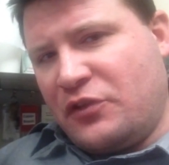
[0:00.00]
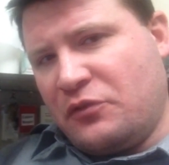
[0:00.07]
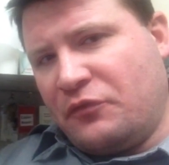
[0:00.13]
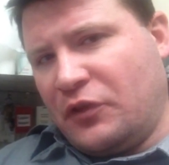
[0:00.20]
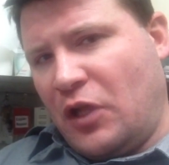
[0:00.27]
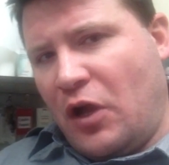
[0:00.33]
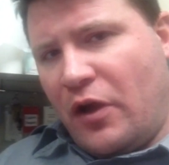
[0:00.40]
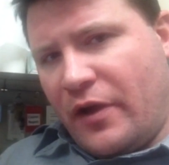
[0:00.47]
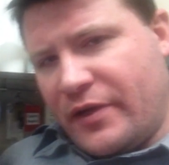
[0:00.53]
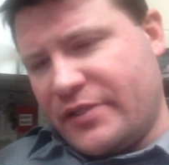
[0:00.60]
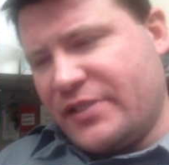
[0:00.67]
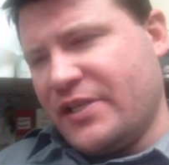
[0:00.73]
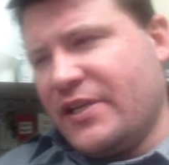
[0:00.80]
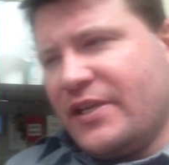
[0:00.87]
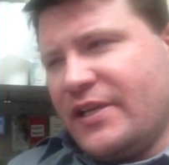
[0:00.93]
few
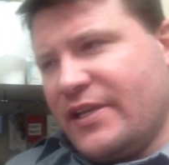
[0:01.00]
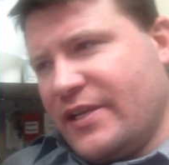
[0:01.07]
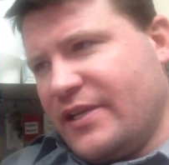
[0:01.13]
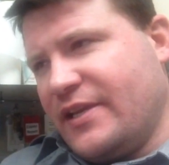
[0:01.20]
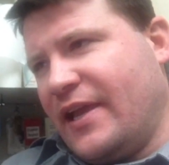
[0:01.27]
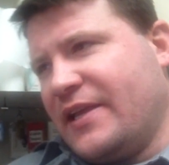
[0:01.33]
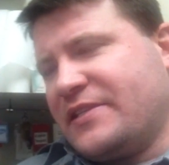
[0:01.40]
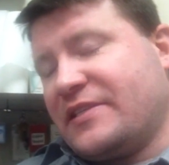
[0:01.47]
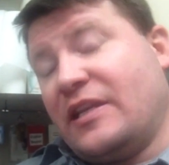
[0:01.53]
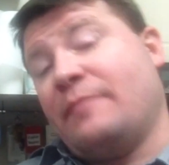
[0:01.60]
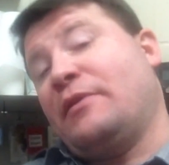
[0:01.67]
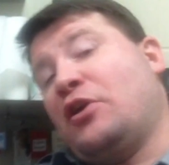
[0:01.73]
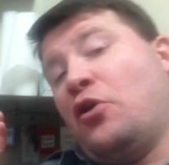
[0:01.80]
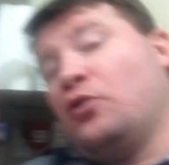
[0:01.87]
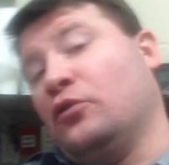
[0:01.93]
vlogs, it's going
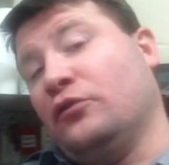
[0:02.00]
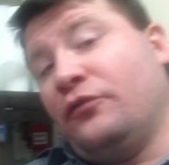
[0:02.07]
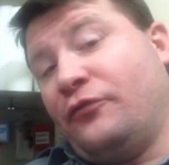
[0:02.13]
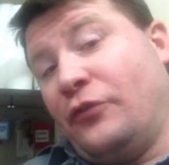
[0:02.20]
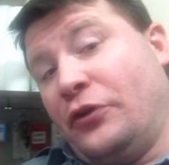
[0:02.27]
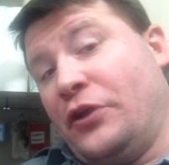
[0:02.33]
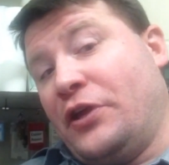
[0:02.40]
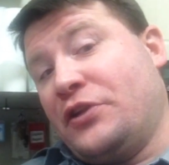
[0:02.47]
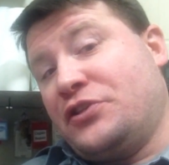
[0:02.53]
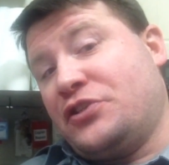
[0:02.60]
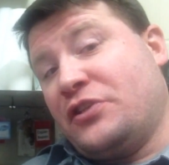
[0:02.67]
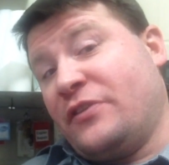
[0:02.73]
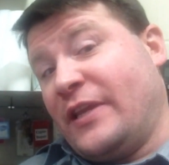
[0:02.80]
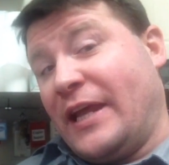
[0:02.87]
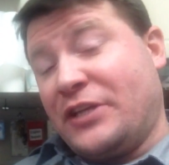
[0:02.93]
to be old
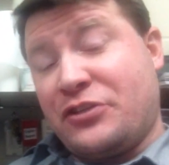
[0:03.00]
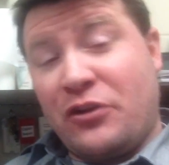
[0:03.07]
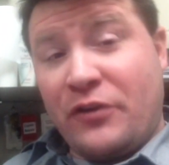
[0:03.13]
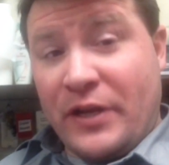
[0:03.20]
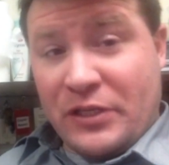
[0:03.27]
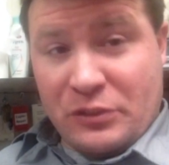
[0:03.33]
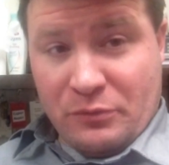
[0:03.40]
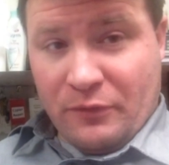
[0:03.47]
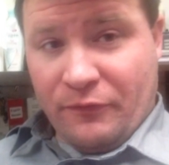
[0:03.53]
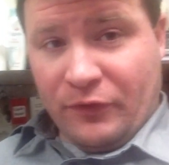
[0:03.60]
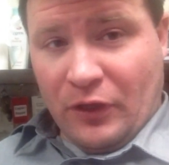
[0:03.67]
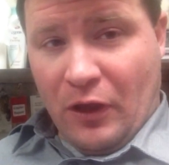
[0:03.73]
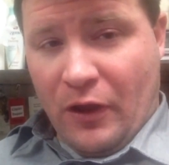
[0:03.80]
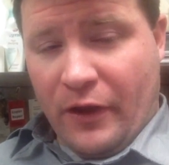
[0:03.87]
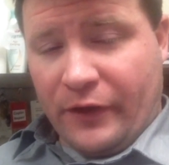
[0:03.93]
footage that I turn into a
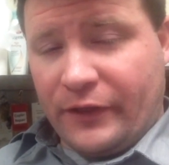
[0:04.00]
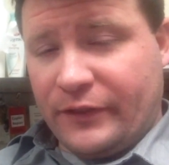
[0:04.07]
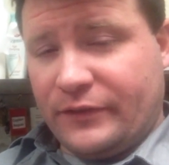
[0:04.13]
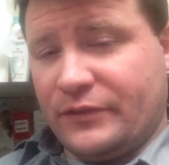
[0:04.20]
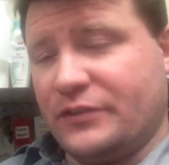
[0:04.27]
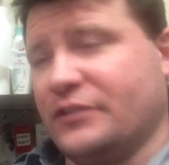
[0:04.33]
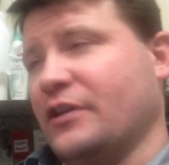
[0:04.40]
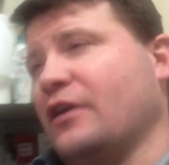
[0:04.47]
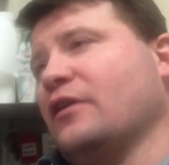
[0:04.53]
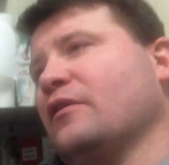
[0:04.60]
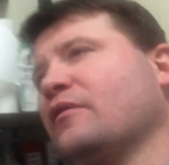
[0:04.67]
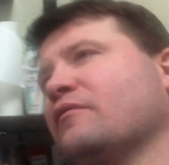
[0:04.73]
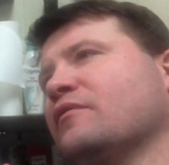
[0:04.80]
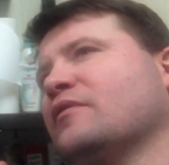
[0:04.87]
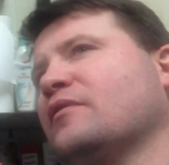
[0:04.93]
vlog.
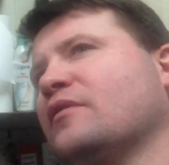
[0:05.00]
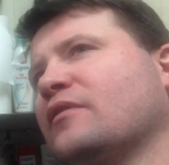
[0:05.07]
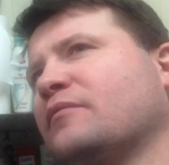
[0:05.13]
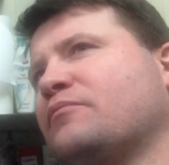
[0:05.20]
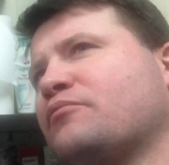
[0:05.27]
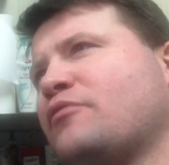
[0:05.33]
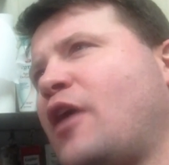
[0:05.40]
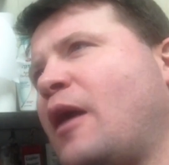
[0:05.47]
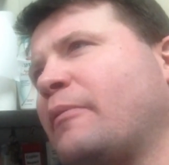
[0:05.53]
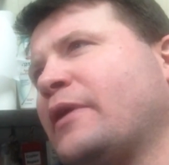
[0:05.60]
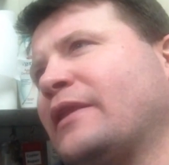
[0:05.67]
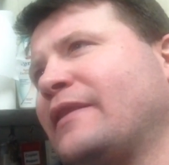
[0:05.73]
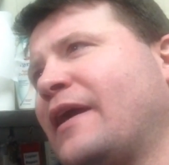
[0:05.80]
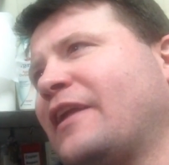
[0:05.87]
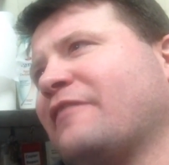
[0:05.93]
So,
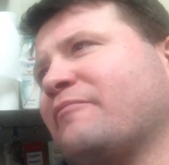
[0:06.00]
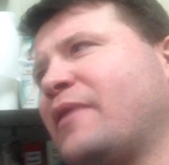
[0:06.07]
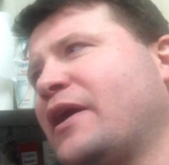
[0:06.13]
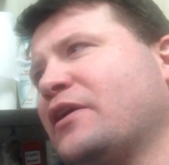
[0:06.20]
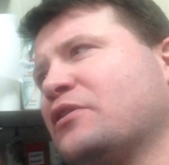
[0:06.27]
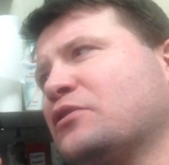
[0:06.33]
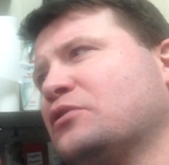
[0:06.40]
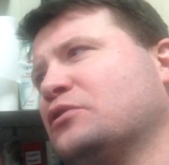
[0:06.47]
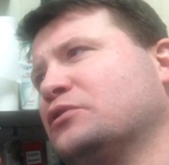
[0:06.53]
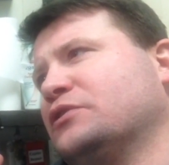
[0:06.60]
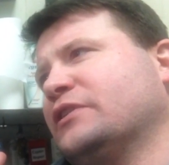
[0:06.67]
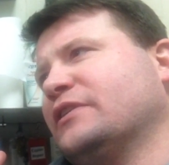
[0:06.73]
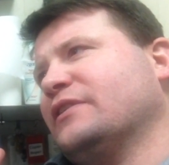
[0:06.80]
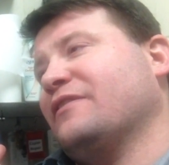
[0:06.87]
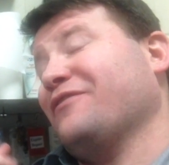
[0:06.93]
probably a lot of my
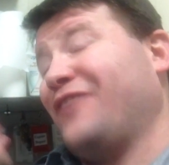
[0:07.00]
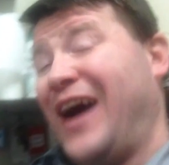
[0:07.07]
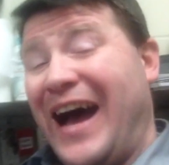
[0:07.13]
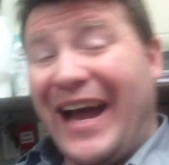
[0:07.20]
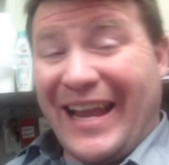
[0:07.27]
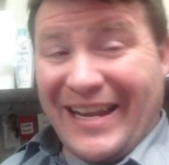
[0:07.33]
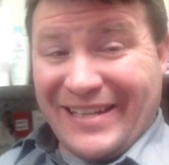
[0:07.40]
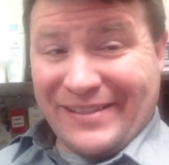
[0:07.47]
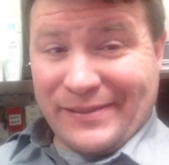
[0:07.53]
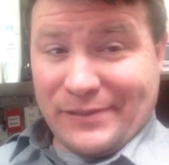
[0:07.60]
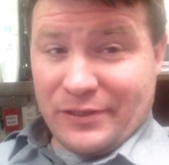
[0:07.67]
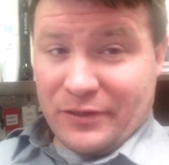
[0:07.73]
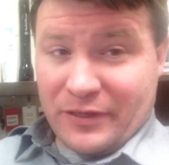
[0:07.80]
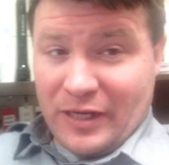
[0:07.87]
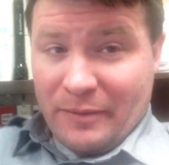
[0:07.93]
old
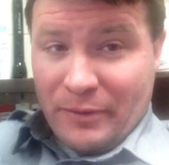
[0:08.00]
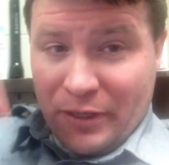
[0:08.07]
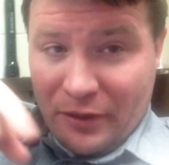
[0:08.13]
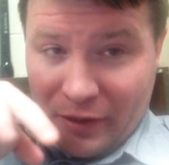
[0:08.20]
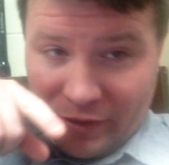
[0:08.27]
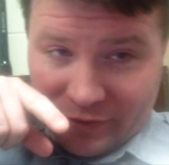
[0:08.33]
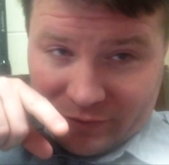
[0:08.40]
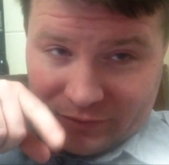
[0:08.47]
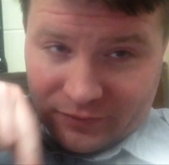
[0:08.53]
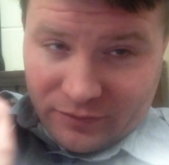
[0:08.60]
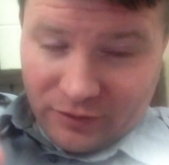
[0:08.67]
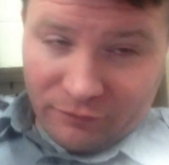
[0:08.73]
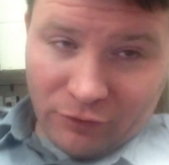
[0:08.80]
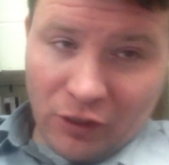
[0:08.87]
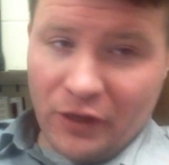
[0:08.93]
Vines are going to be on
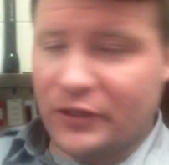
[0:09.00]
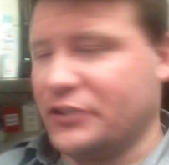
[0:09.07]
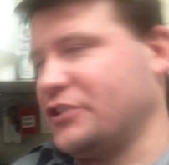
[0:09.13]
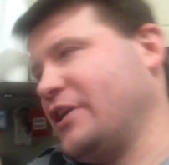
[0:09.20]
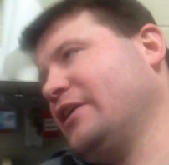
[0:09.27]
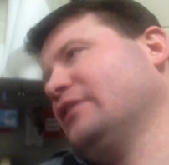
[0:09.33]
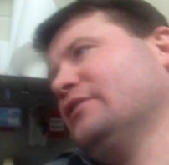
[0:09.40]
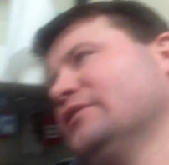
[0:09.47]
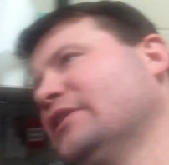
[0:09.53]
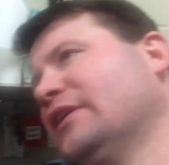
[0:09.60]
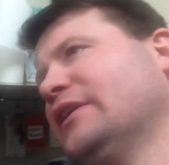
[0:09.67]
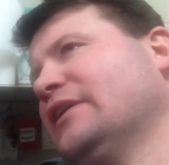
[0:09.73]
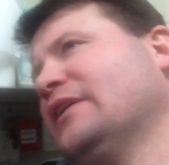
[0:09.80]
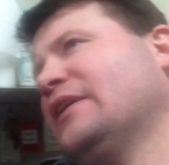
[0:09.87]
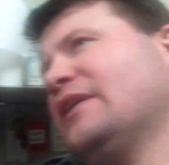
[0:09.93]
the vlog channel.
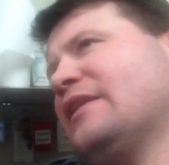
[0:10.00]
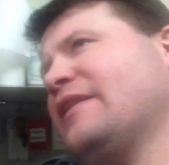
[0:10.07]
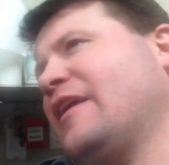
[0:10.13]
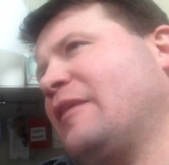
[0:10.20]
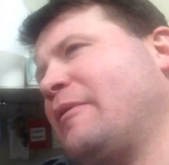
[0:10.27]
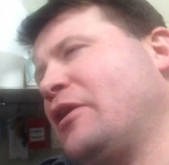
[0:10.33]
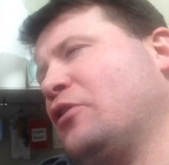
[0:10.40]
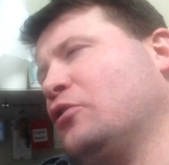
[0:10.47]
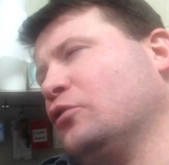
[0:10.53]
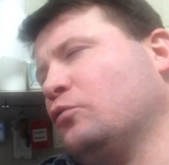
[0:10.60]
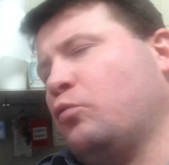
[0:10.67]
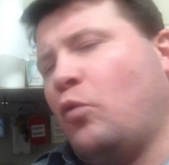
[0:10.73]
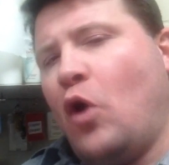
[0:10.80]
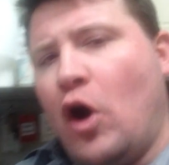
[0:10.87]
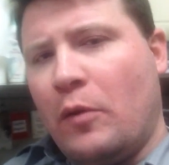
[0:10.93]
A lot of my
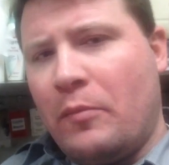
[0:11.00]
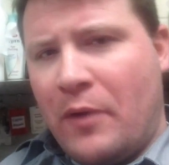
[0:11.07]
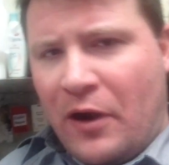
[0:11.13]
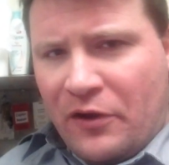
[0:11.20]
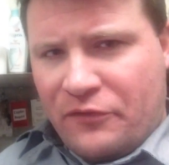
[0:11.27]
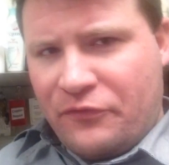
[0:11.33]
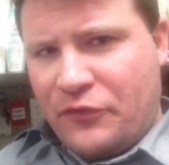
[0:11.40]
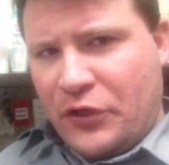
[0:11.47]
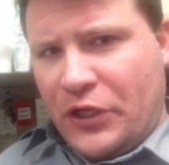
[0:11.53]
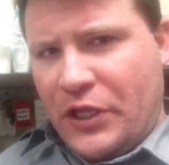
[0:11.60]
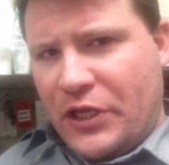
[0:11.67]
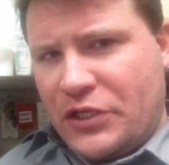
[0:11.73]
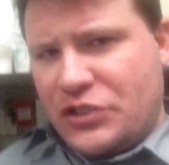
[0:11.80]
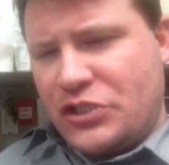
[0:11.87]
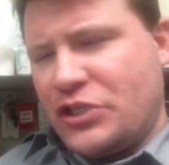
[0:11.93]
old Walmart
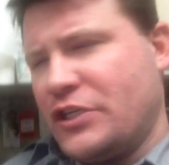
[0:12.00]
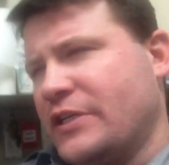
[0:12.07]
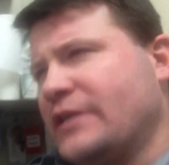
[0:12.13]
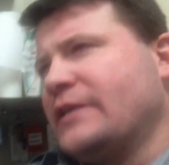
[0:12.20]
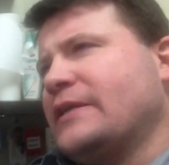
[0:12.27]
footage.